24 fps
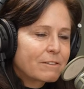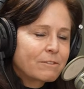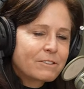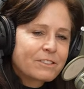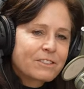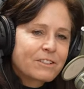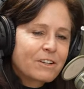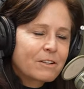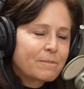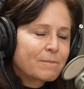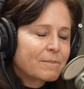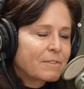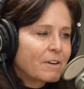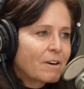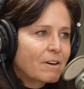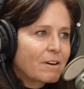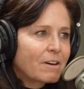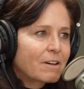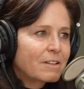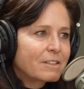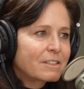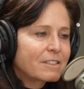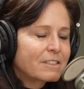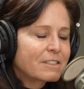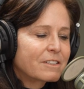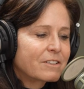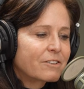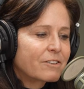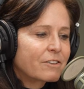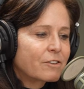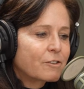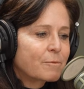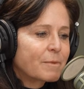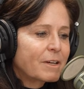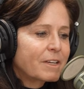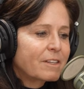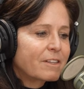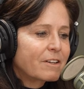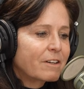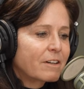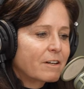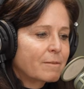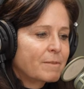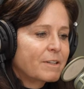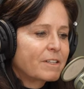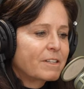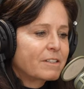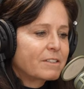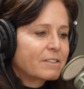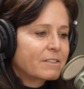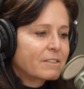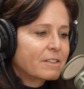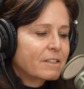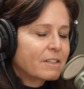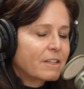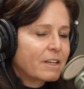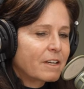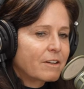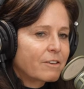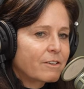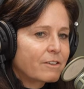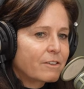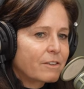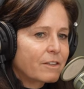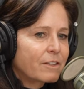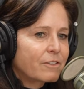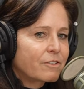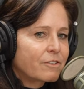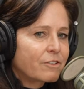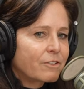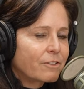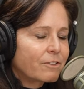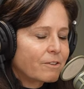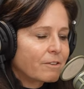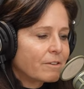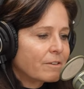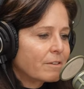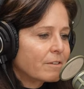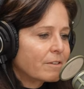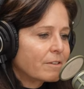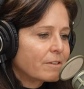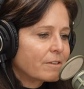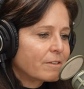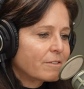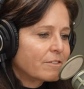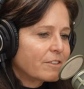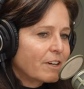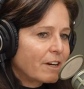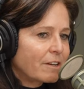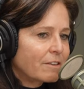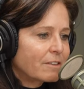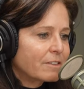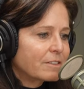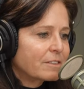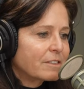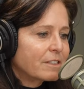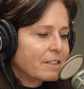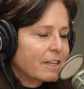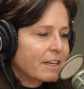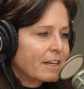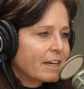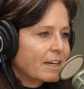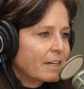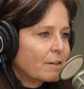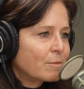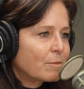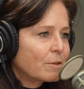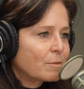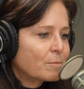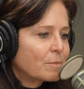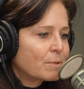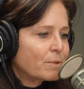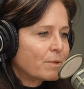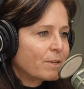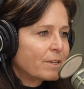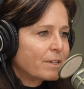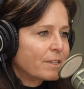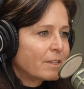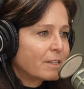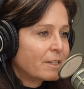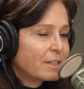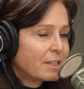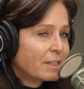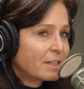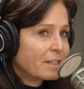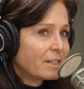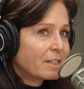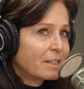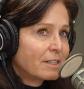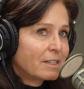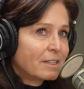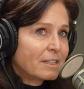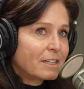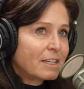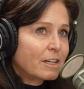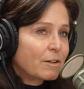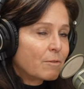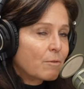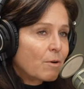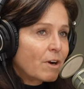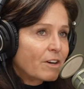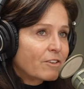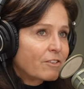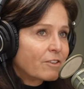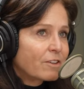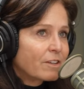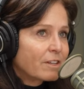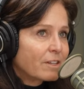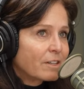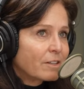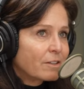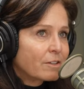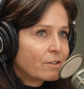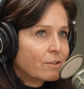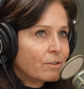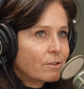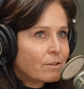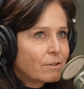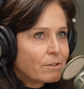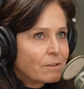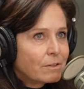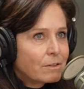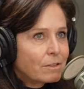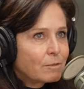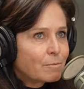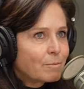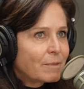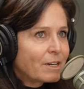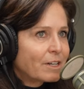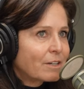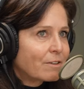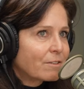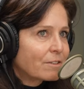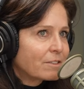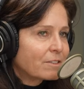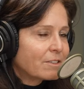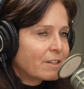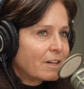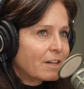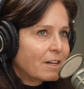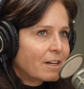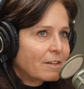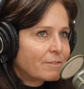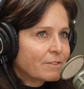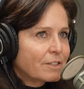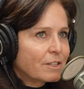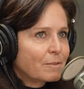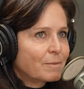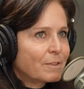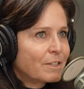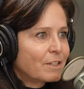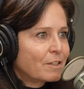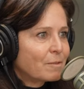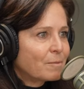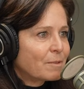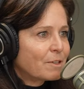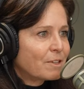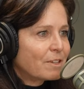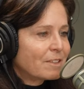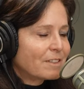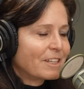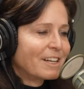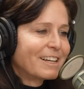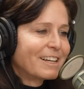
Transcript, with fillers: There was hard decisions made there. I mean, that's the you know the, the churn challenge that they had at one point. Mm-hmm. You know, watching Google and Microsoft come into the market,